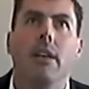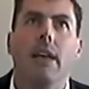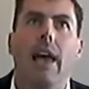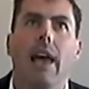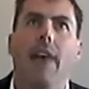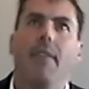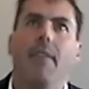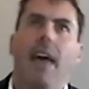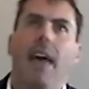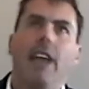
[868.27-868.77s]

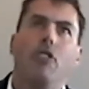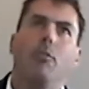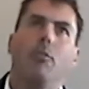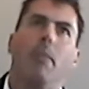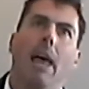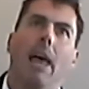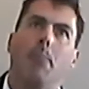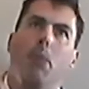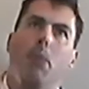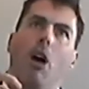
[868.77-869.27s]
And that,
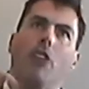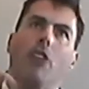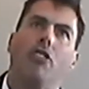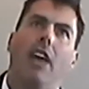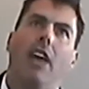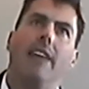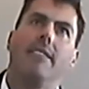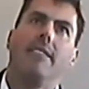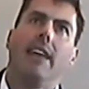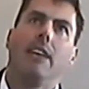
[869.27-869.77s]
that
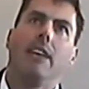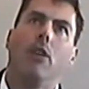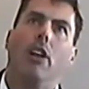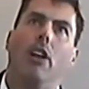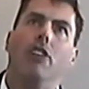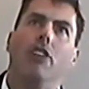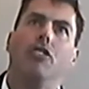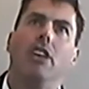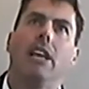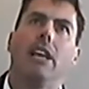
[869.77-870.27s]
blockchain
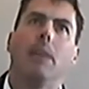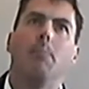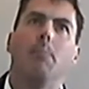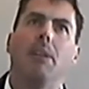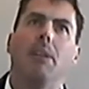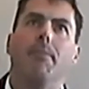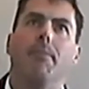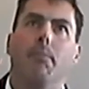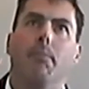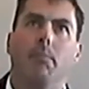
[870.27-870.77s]
technology can be,
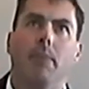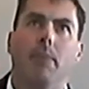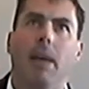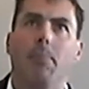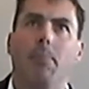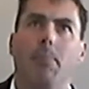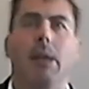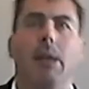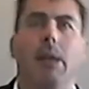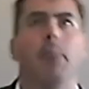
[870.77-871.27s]
can
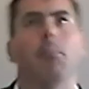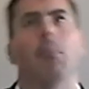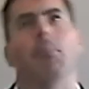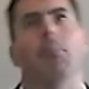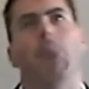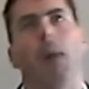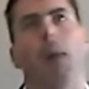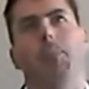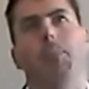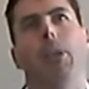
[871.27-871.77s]
be
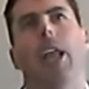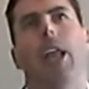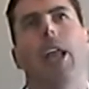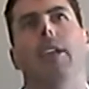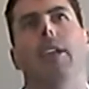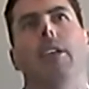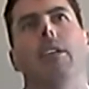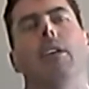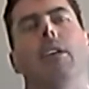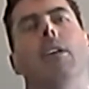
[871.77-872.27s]

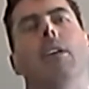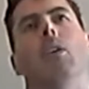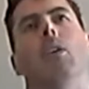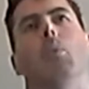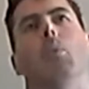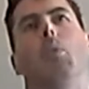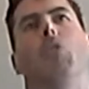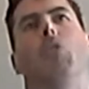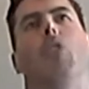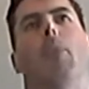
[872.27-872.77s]
populated
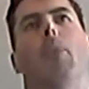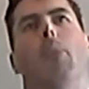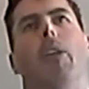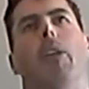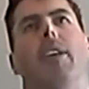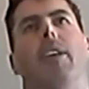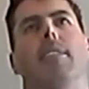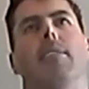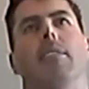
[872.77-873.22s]
with robotics.